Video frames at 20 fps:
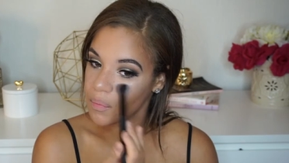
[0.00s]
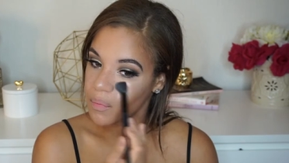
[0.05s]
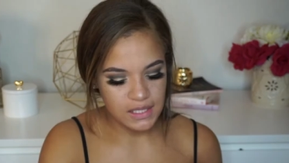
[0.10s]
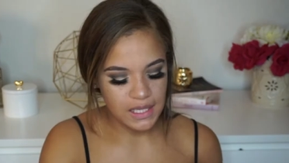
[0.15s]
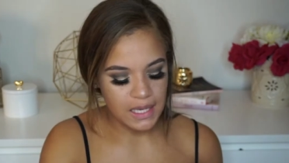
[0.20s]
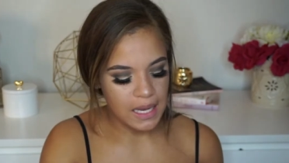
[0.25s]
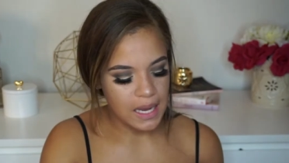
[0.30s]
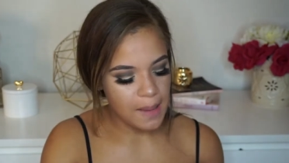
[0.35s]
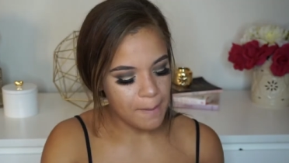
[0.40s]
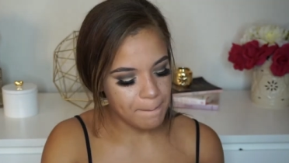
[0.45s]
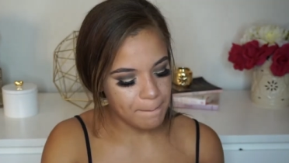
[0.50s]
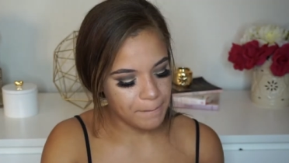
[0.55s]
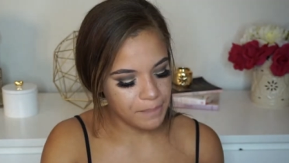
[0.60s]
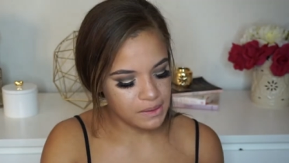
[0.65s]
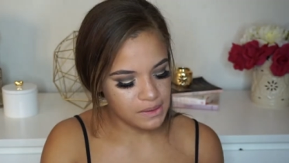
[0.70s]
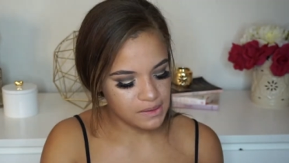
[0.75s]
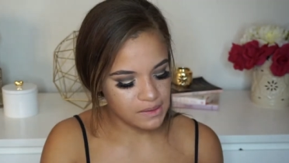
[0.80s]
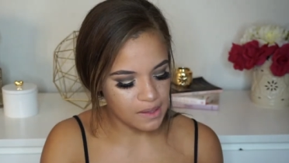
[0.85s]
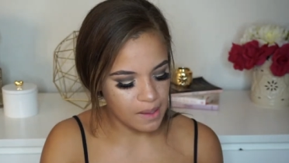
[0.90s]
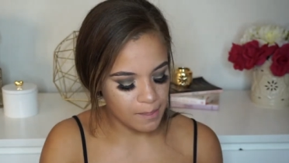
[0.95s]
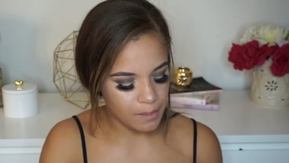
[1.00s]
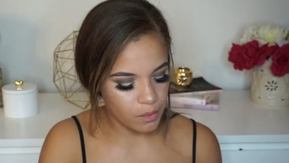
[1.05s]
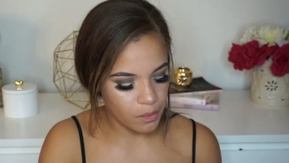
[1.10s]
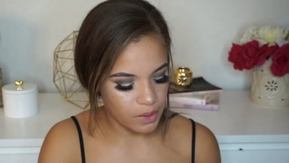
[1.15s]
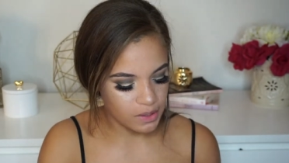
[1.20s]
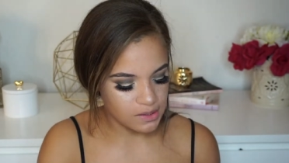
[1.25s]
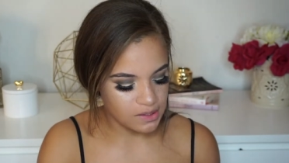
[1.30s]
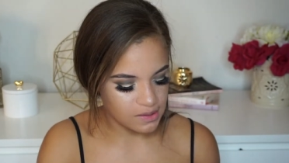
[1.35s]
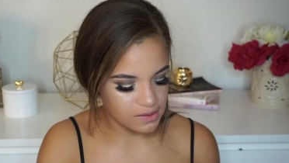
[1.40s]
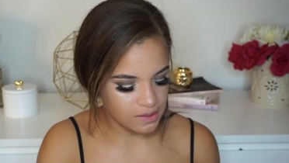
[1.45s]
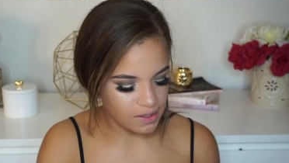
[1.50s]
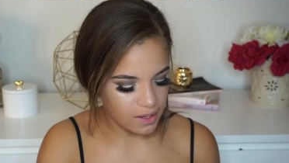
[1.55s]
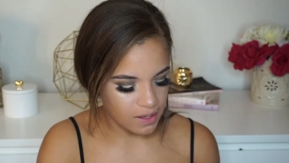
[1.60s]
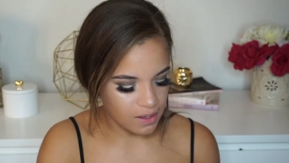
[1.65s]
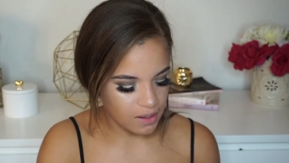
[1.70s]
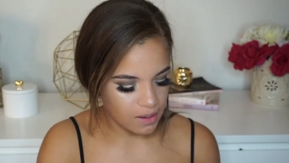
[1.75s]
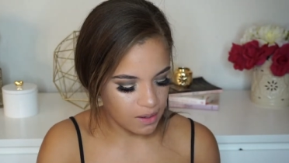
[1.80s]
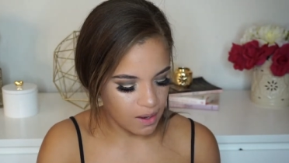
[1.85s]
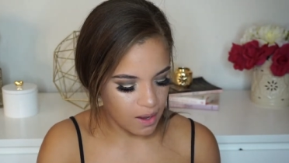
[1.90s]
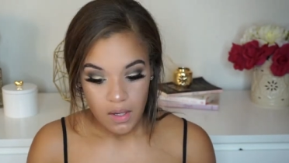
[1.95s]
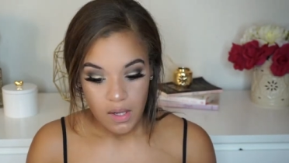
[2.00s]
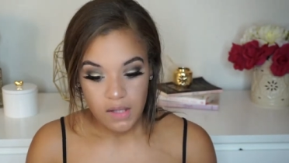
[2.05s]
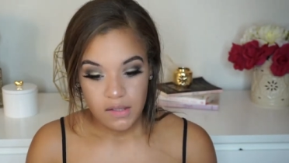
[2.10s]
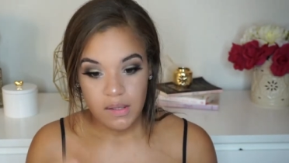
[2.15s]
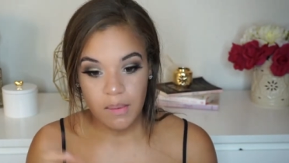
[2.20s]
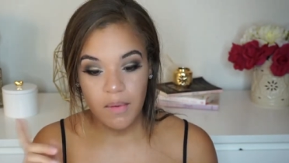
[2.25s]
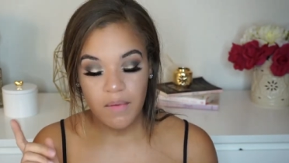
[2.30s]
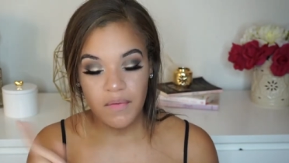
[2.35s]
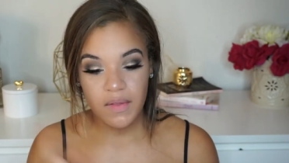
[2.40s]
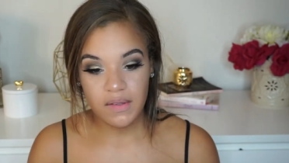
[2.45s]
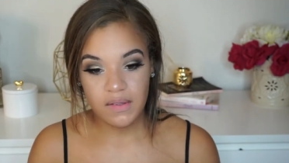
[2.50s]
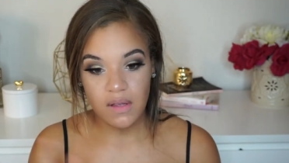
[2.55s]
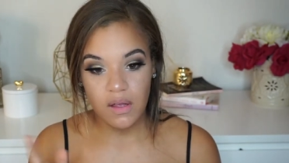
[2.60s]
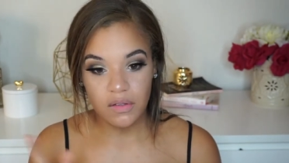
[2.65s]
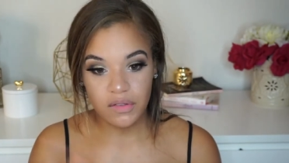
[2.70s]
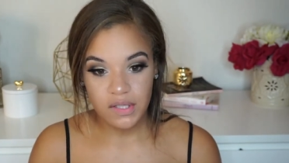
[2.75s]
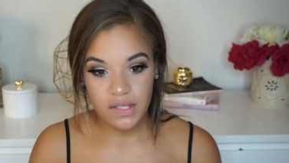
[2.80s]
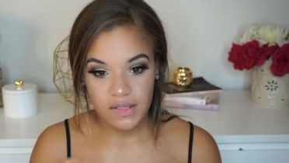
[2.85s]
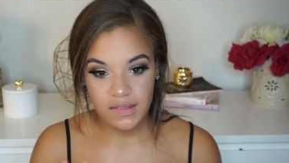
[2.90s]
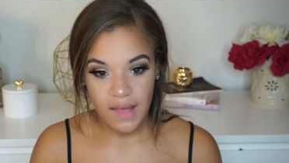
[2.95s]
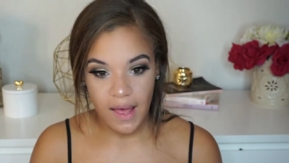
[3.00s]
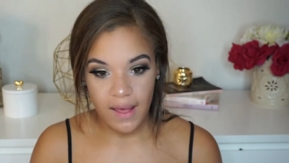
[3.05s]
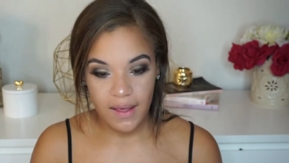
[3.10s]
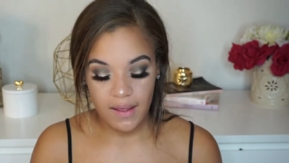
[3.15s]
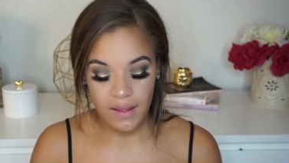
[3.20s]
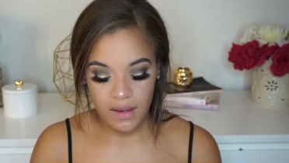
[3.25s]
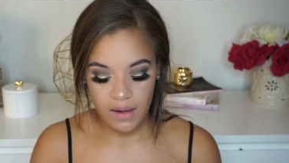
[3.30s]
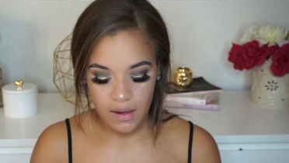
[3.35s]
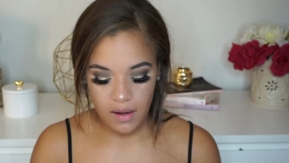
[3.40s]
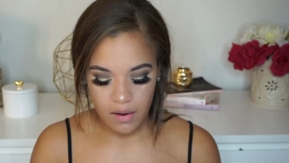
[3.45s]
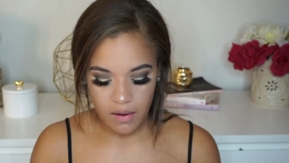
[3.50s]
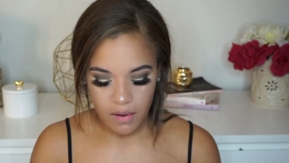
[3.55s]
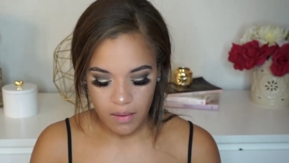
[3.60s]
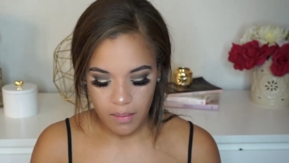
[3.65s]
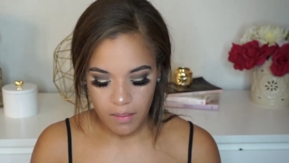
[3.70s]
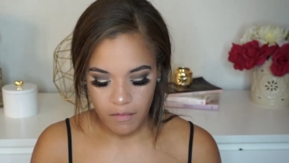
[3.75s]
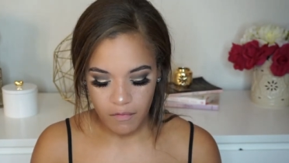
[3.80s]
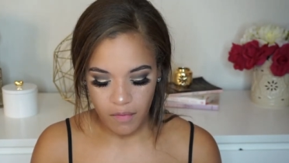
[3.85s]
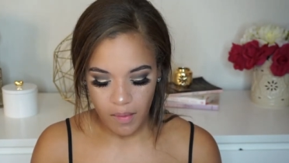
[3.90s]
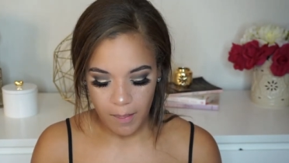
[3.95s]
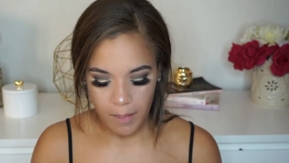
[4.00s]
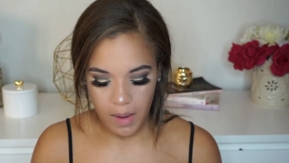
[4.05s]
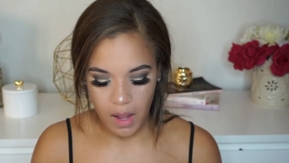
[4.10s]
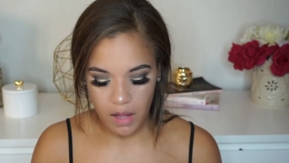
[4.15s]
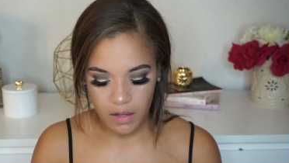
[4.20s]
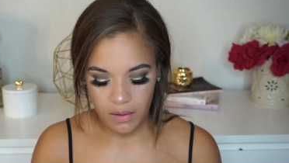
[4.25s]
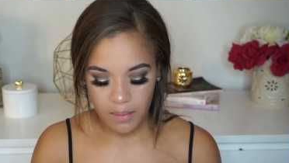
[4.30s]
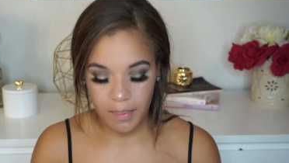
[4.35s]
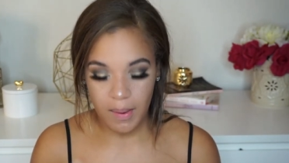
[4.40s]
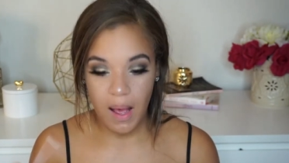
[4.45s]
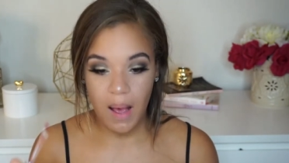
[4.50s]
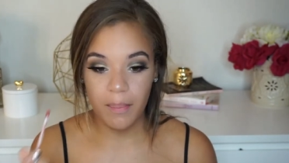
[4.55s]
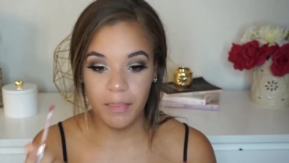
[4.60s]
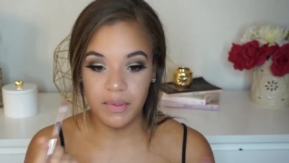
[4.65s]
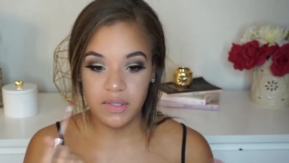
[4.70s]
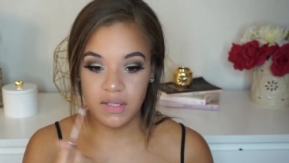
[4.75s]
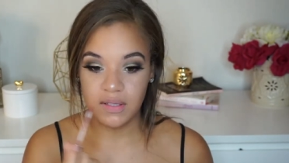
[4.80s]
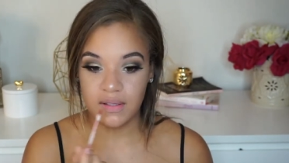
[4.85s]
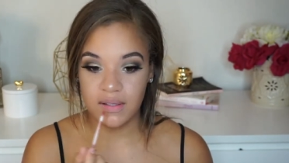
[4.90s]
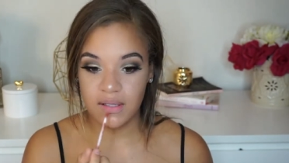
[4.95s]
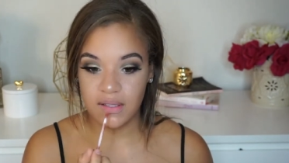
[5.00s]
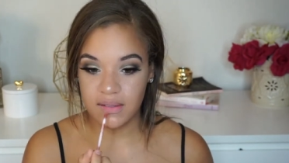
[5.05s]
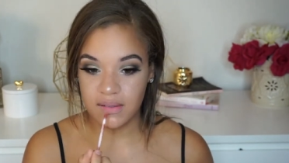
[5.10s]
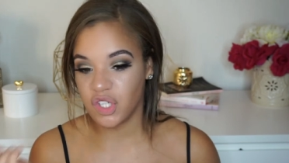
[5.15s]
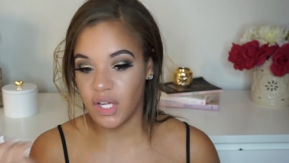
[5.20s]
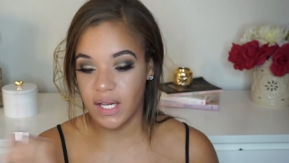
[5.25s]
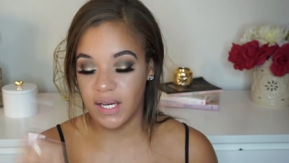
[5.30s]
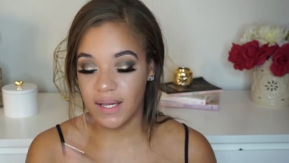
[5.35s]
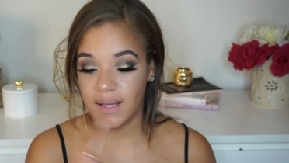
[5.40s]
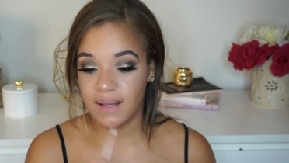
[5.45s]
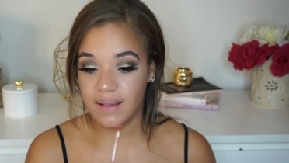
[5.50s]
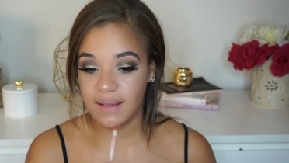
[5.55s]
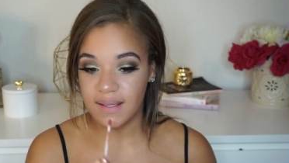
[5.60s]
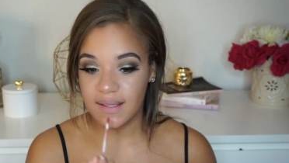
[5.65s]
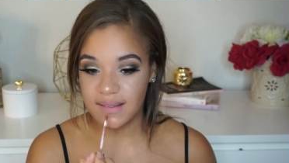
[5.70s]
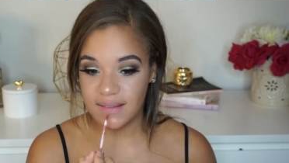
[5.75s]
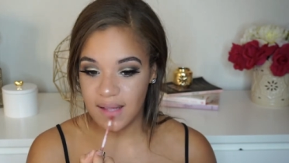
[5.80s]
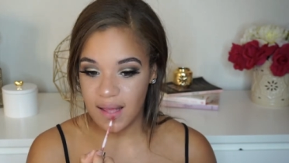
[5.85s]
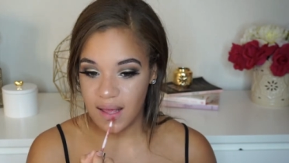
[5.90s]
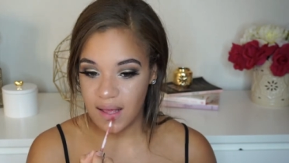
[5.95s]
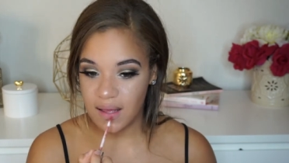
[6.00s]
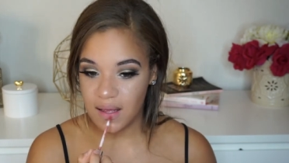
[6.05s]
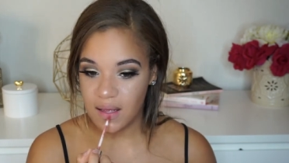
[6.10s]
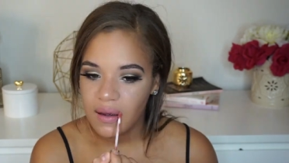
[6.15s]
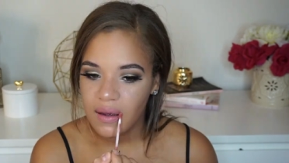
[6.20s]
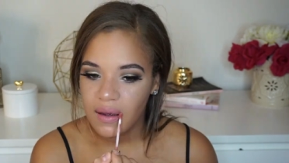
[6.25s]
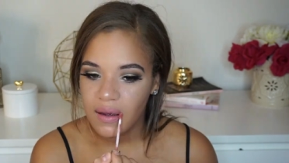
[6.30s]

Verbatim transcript: The lips, I'm going to take some of this Ultra Satin from ColourPop, which is in the shade Alyssa.